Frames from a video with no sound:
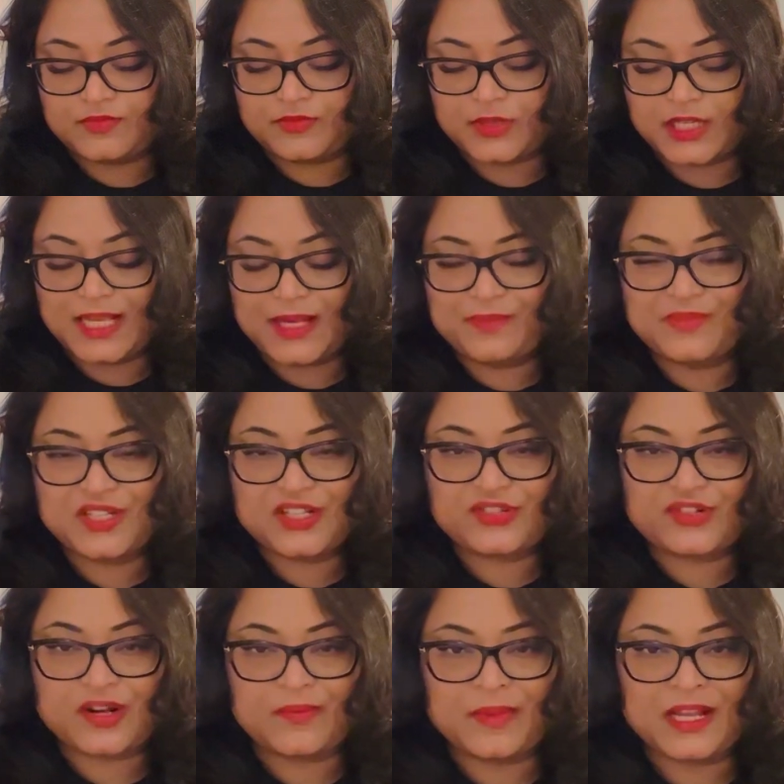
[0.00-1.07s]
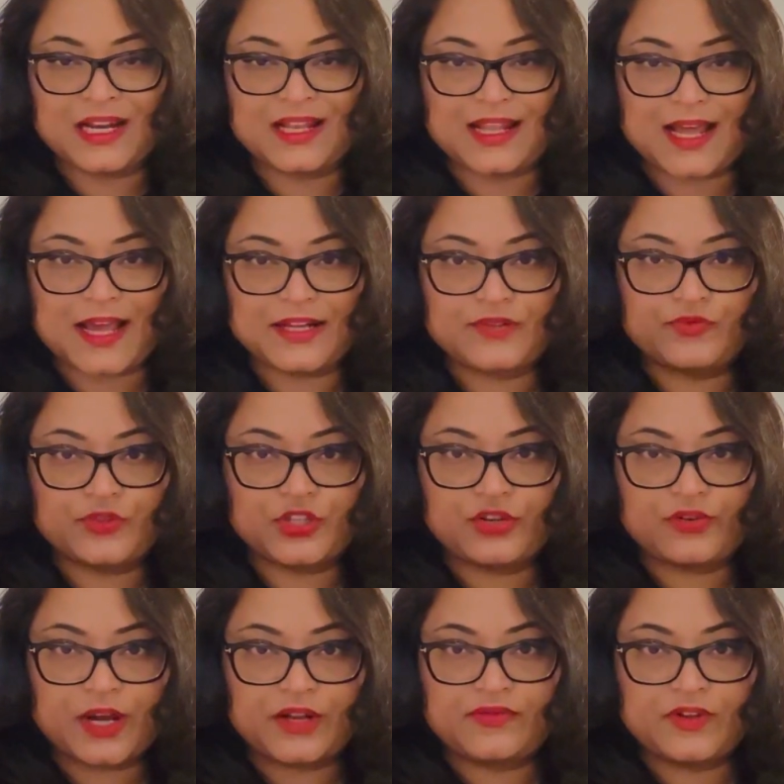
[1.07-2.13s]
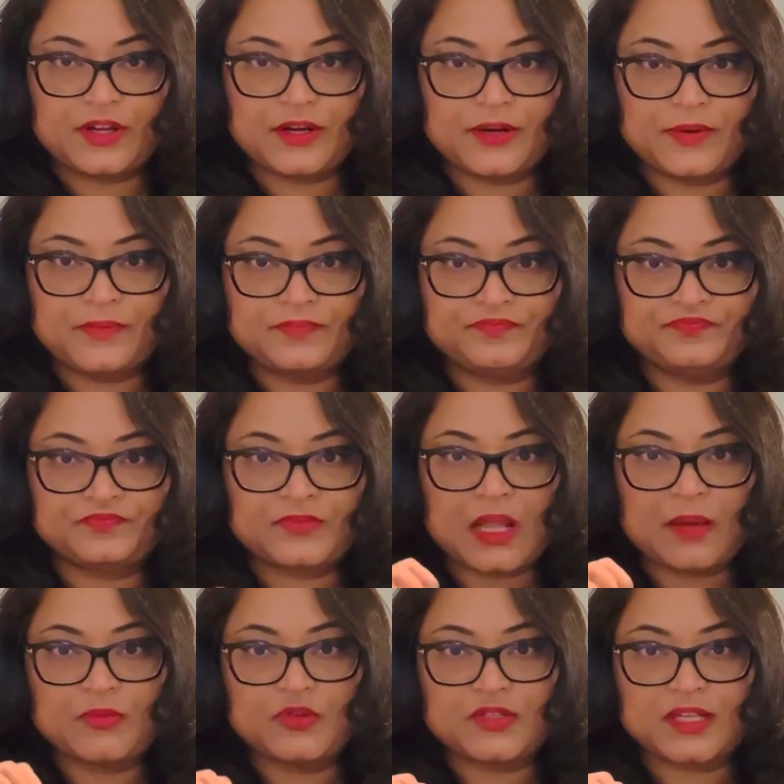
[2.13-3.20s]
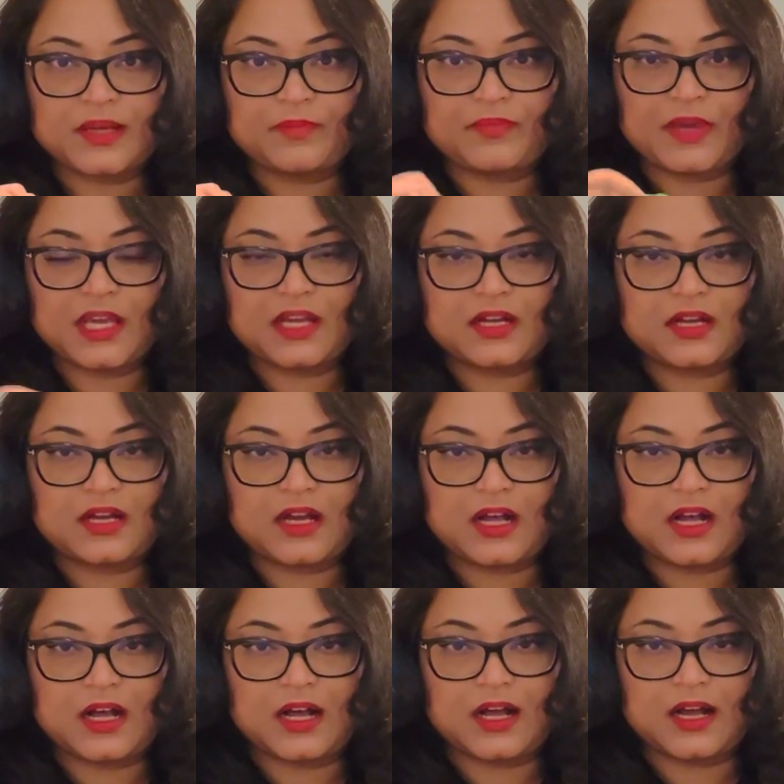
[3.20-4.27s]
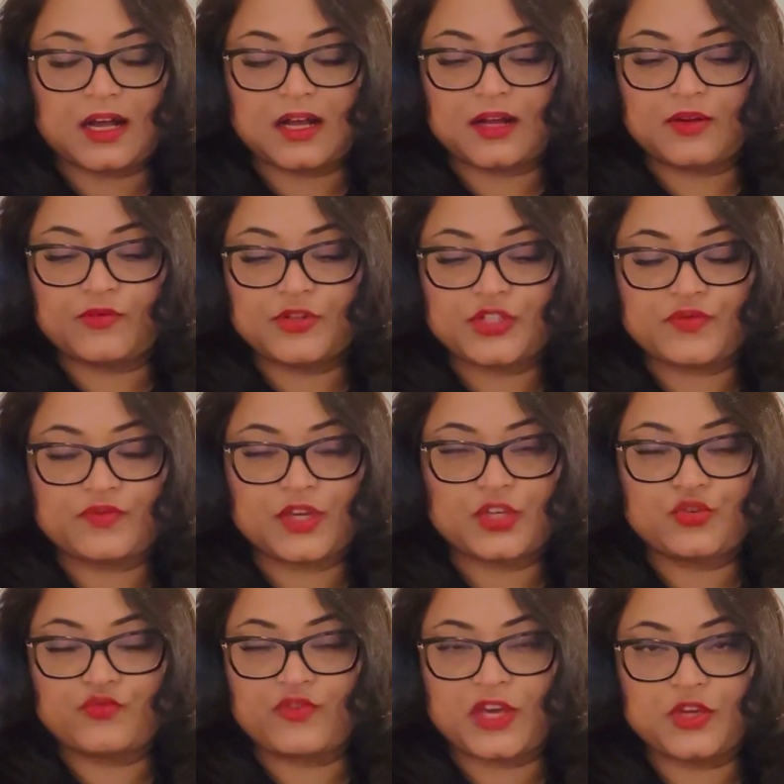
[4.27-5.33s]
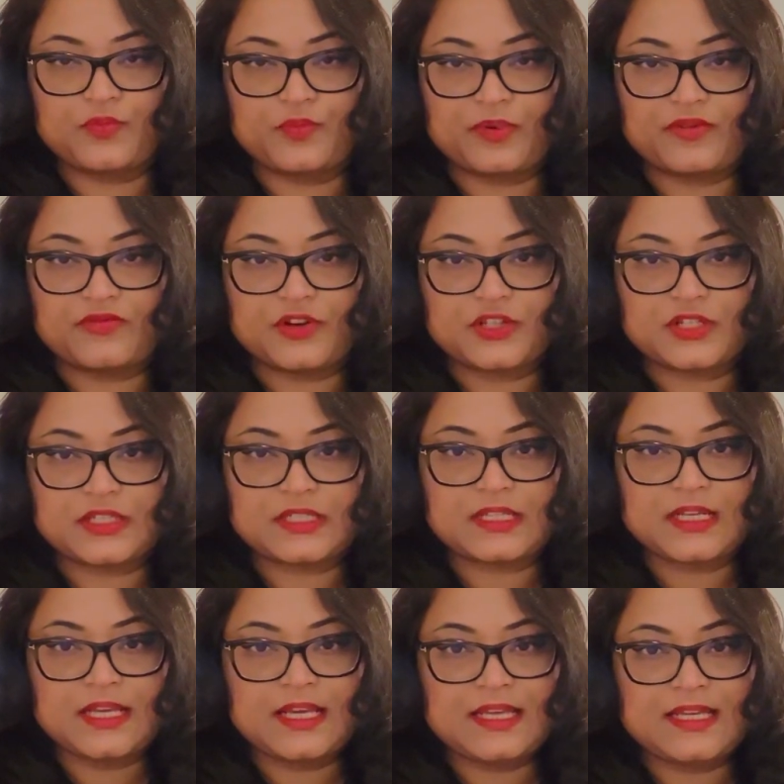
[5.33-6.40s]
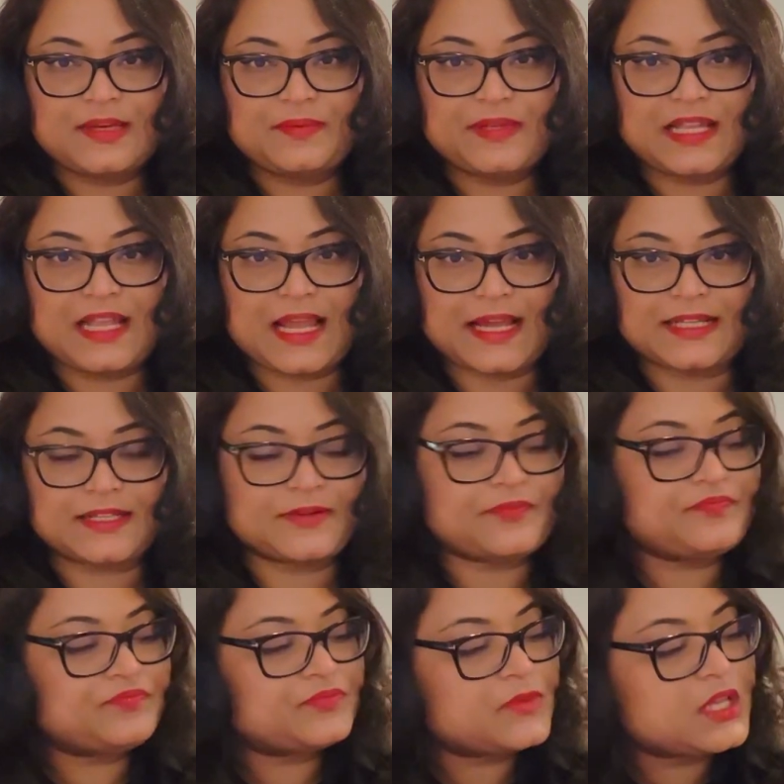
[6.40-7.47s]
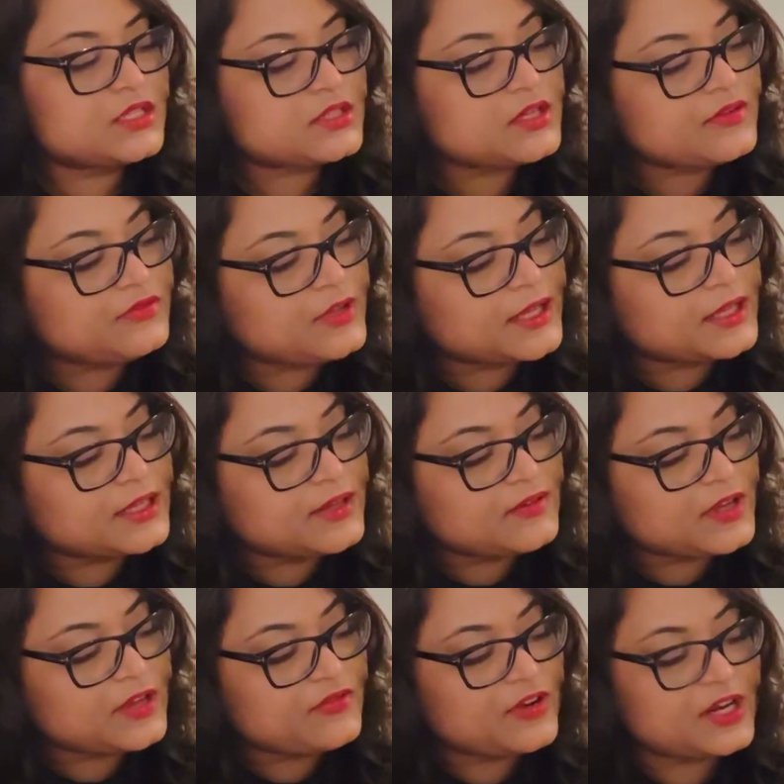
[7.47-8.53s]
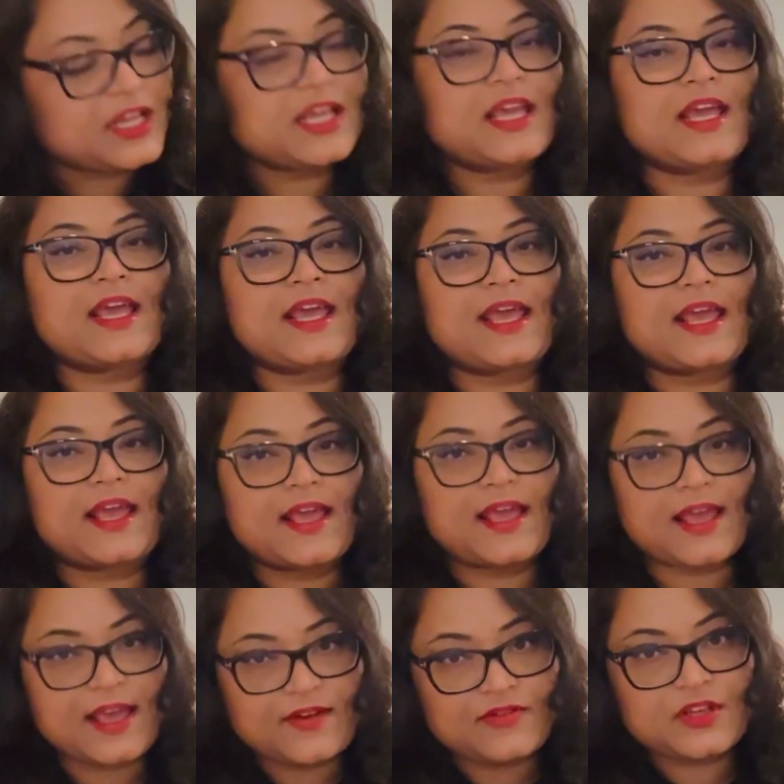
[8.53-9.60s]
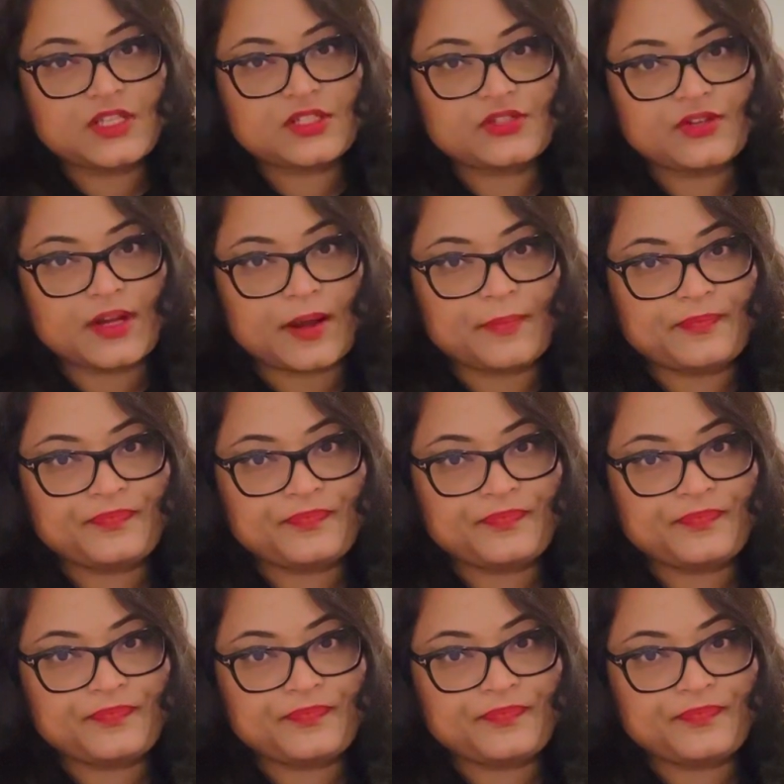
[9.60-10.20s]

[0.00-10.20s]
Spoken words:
keep the strumming light with your right finger. I'm using a pick, whichever way you prefer. Just keep it light. Instead of like giving a very heavy strum,